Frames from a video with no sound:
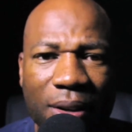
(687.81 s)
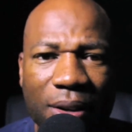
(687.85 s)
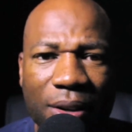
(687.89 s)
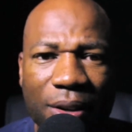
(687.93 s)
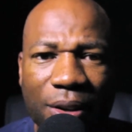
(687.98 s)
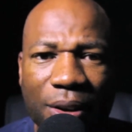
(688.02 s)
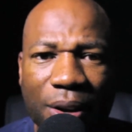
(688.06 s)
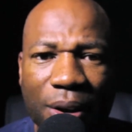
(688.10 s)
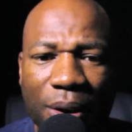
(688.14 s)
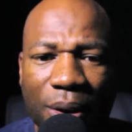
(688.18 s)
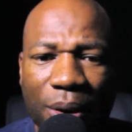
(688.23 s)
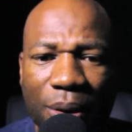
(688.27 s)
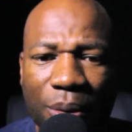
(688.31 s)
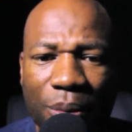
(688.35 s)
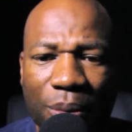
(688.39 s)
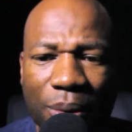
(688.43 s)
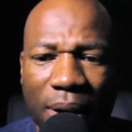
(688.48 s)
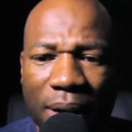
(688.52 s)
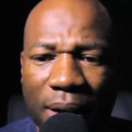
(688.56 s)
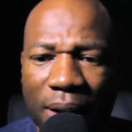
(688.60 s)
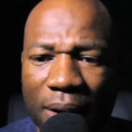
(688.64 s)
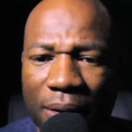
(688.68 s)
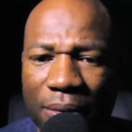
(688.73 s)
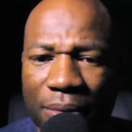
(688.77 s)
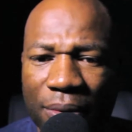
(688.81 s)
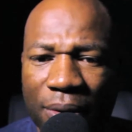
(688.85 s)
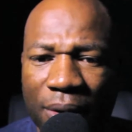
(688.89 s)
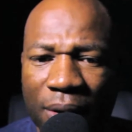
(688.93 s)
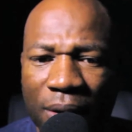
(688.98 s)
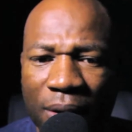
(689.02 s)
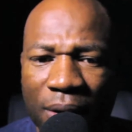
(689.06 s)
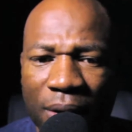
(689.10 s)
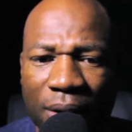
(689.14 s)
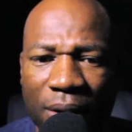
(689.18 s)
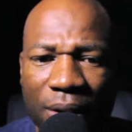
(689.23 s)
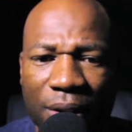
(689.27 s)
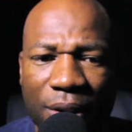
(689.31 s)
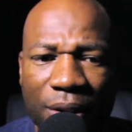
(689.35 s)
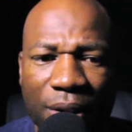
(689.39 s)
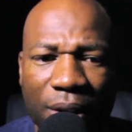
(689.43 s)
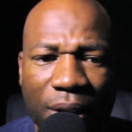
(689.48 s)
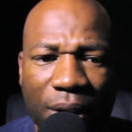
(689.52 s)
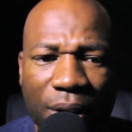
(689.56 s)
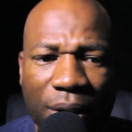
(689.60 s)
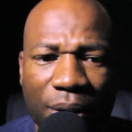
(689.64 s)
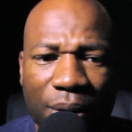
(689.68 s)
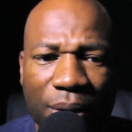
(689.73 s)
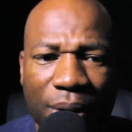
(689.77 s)
What if,
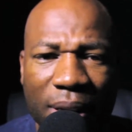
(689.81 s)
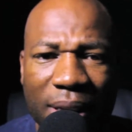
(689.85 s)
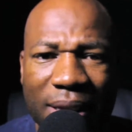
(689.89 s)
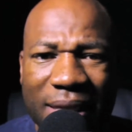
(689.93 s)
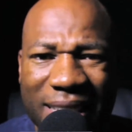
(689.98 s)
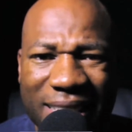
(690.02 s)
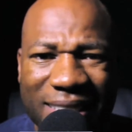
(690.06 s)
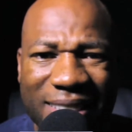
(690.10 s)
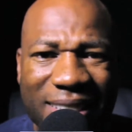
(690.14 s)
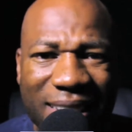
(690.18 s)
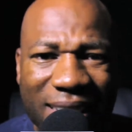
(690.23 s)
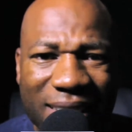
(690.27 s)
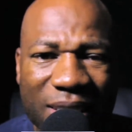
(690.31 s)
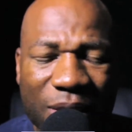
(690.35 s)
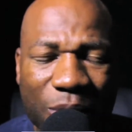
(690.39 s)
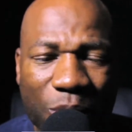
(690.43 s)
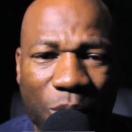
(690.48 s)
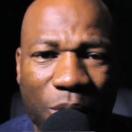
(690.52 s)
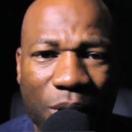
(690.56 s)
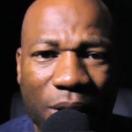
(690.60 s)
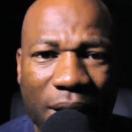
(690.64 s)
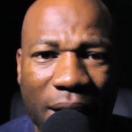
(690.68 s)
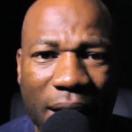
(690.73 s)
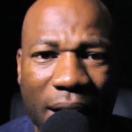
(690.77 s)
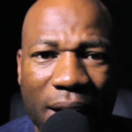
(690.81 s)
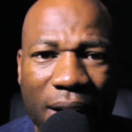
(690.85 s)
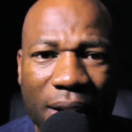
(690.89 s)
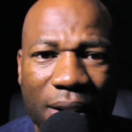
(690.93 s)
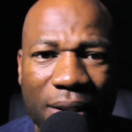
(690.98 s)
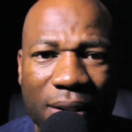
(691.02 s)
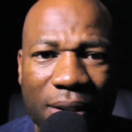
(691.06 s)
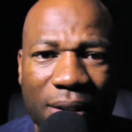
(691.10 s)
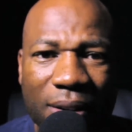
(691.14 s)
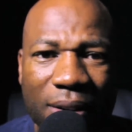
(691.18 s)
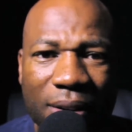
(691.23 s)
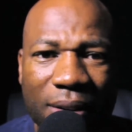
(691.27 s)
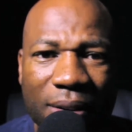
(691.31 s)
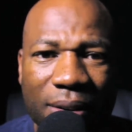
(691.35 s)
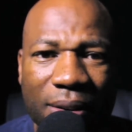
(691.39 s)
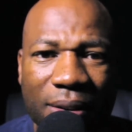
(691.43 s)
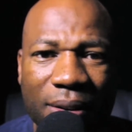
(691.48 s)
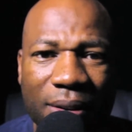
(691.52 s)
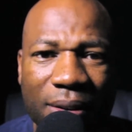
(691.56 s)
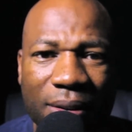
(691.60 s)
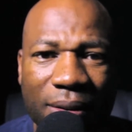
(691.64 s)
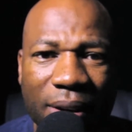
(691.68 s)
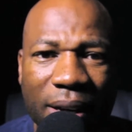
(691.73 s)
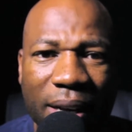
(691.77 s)
this doesn't work out,
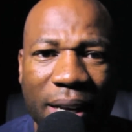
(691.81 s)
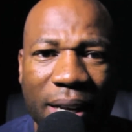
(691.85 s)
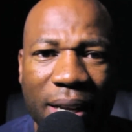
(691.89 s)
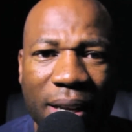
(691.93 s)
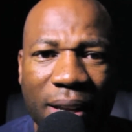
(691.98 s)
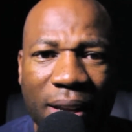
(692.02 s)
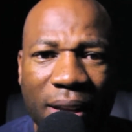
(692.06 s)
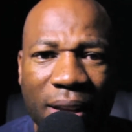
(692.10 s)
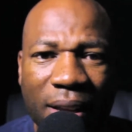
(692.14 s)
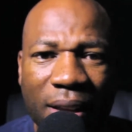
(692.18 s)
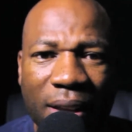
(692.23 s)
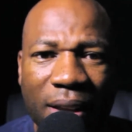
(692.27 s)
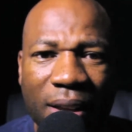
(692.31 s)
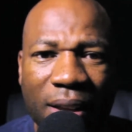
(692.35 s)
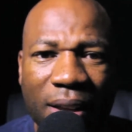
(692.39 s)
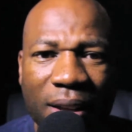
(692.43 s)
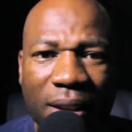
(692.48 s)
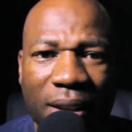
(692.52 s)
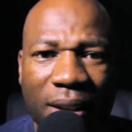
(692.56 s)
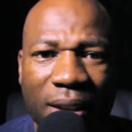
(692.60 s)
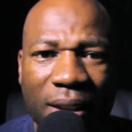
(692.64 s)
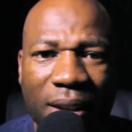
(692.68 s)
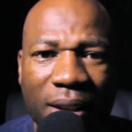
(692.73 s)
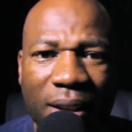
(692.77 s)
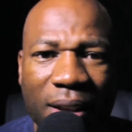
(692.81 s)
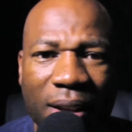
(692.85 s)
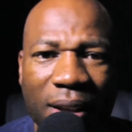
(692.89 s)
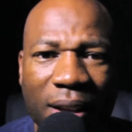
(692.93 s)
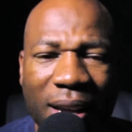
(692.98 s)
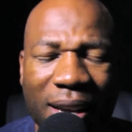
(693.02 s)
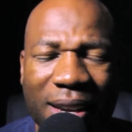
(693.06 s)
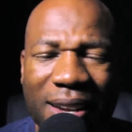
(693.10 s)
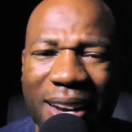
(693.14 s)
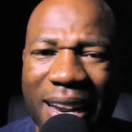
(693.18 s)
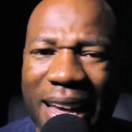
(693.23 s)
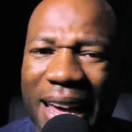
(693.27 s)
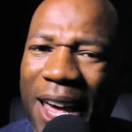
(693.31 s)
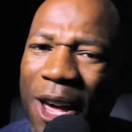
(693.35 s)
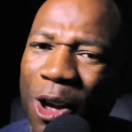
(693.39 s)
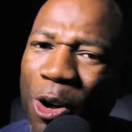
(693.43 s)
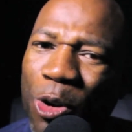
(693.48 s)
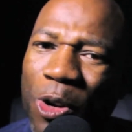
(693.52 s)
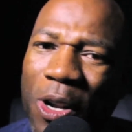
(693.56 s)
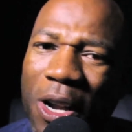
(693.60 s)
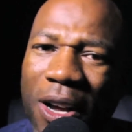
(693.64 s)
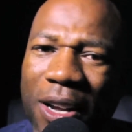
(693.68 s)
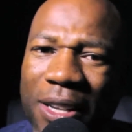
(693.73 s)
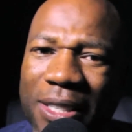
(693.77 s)
right? I could have
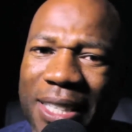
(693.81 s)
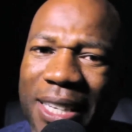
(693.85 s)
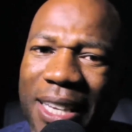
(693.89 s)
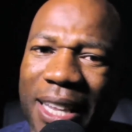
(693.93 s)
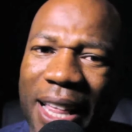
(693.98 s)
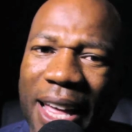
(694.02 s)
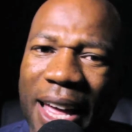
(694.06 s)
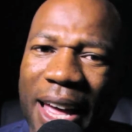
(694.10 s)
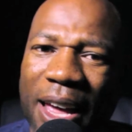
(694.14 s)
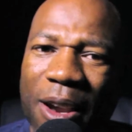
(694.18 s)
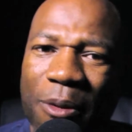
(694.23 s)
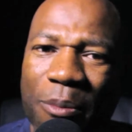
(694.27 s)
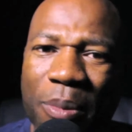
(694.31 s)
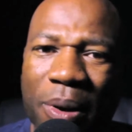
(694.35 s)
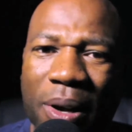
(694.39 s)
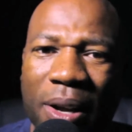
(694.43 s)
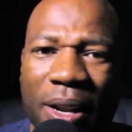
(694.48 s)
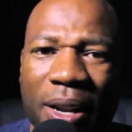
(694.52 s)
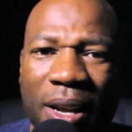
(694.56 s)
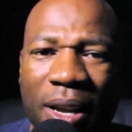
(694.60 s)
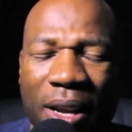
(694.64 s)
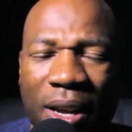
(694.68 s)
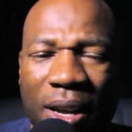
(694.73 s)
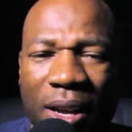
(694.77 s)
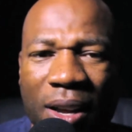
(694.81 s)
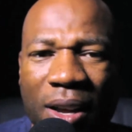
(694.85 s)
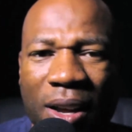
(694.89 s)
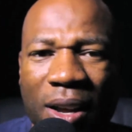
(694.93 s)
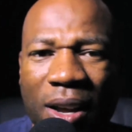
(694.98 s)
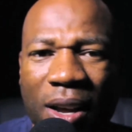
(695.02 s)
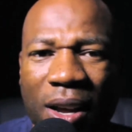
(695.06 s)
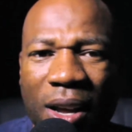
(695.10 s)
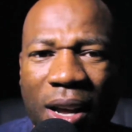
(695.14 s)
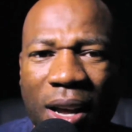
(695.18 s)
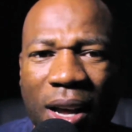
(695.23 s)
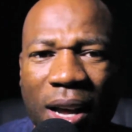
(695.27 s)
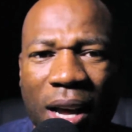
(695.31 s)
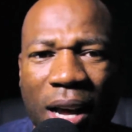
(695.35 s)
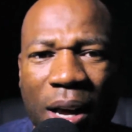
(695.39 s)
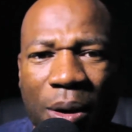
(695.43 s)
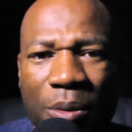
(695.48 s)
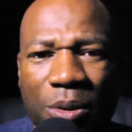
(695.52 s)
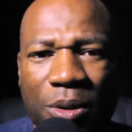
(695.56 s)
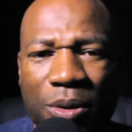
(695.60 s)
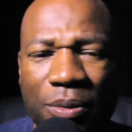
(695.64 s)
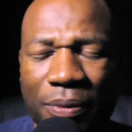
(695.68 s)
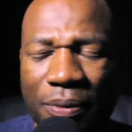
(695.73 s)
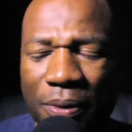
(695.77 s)
held on to that, but I
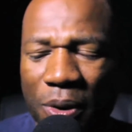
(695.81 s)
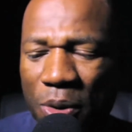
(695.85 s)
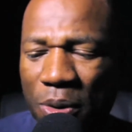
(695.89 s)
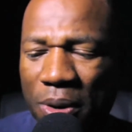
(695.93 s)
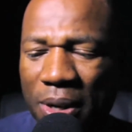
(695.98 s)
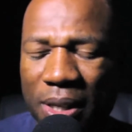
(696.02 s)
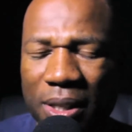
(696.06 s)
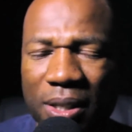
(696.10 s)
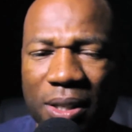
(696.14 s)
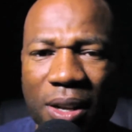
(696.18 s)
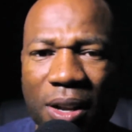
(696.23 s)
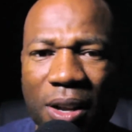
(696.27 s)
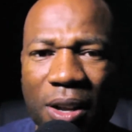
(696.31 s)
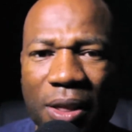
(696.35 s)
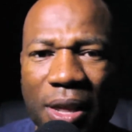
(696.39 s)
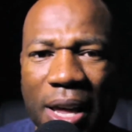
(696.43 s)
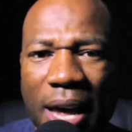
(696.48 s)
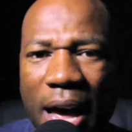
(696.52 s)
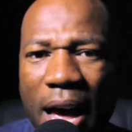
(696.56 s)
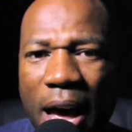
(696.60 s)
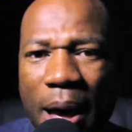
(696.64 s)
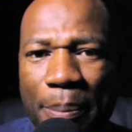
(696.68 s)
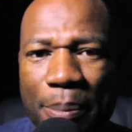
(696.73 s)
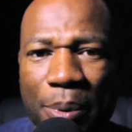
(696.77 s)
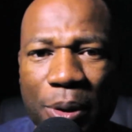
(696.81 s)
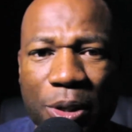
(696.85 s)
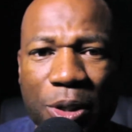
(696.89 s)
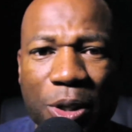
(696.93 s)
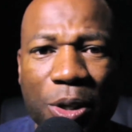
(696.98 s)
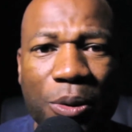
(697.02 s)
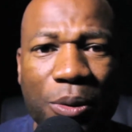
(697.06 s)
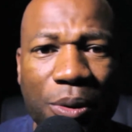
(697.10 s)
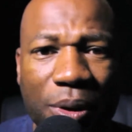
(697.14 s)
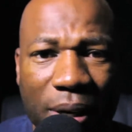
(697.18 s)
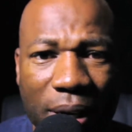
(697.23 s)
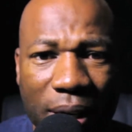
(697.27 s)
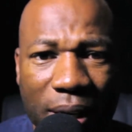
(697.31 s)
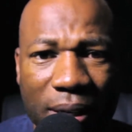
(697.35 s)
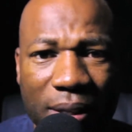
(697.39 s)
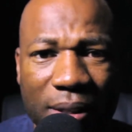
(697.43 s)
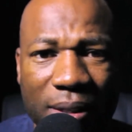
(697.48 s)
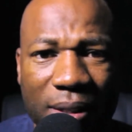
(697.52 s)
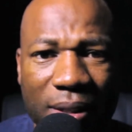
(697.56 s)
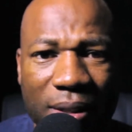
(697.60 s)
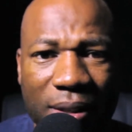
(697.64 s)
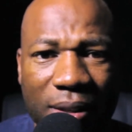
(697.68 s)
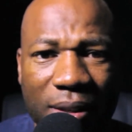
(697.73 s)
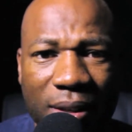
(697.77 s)
was focused on the
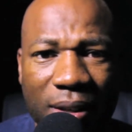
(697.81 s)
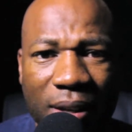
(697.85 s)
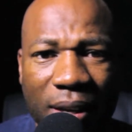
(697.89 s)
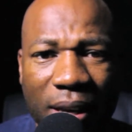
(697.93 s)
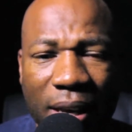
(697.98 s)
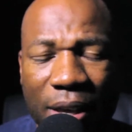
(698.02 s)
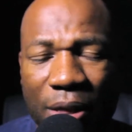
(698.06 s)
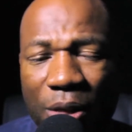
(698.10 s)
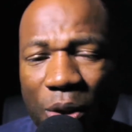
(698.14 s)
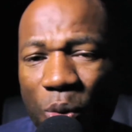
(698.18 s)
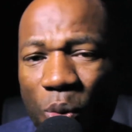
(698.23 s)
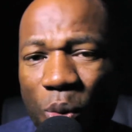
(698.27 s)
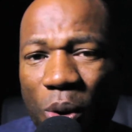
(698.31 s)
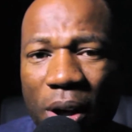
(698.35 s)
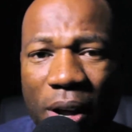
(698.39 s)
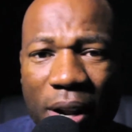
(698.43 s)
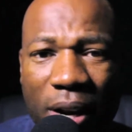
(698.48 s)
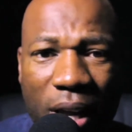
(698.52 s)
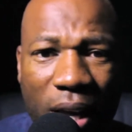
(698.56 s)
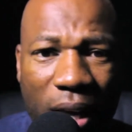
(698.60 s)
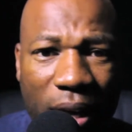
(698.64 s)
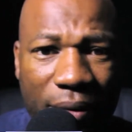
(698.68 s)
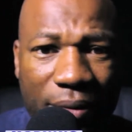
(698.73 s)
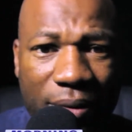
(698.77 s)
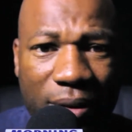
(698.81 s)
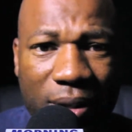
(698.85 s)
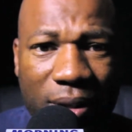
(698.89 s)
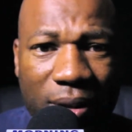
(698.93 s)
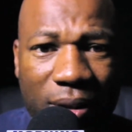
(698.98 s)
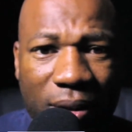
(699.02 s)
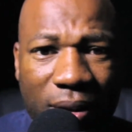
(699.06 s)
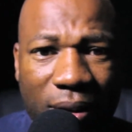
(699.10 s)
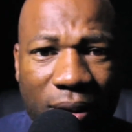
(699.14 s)
opportunities and the what ifs.